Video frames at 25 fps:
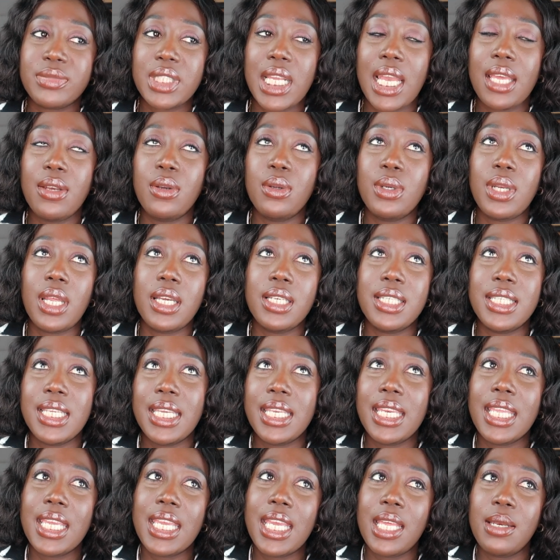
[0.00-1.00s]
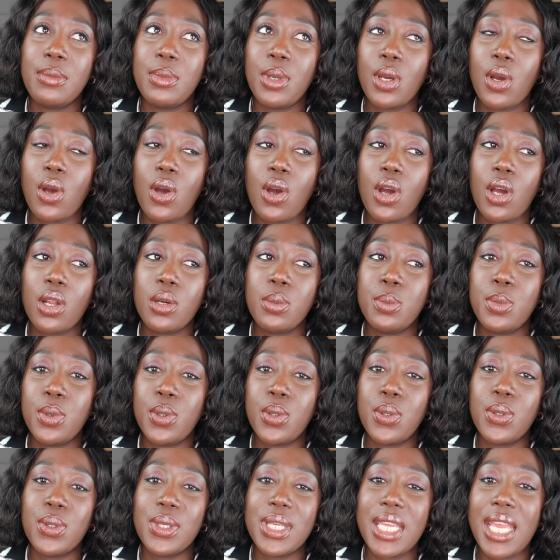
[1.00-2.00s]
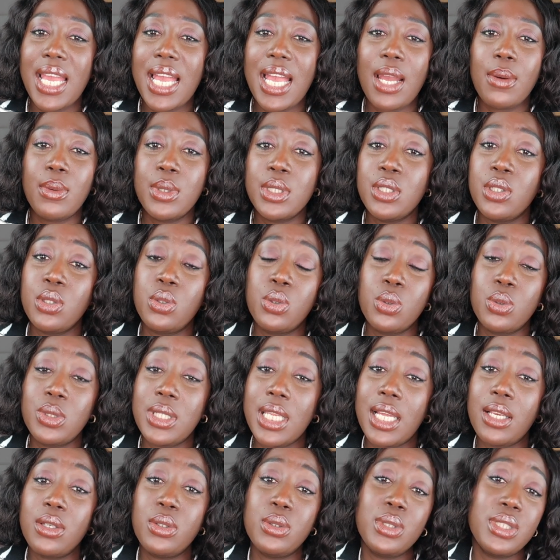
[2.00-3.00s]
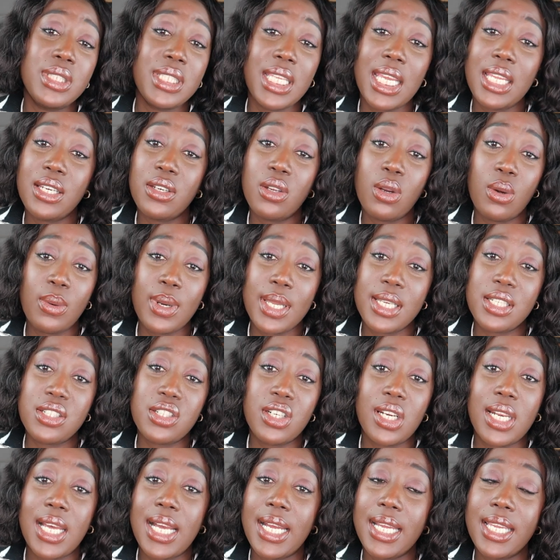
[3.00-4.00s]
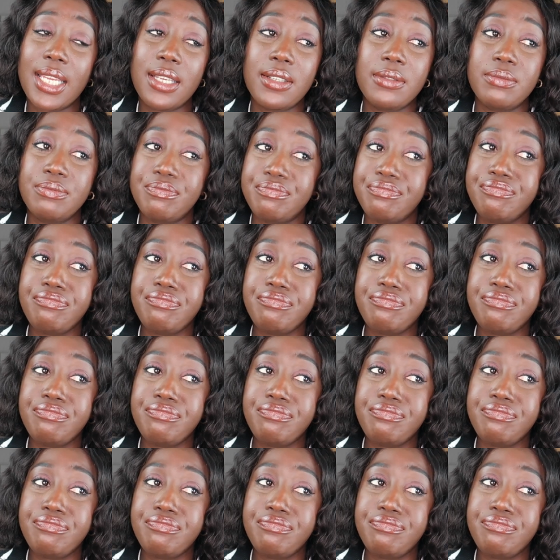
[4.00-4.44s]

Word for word: i know that dating can be hard but yeah i wanted to tell you stay encouraged like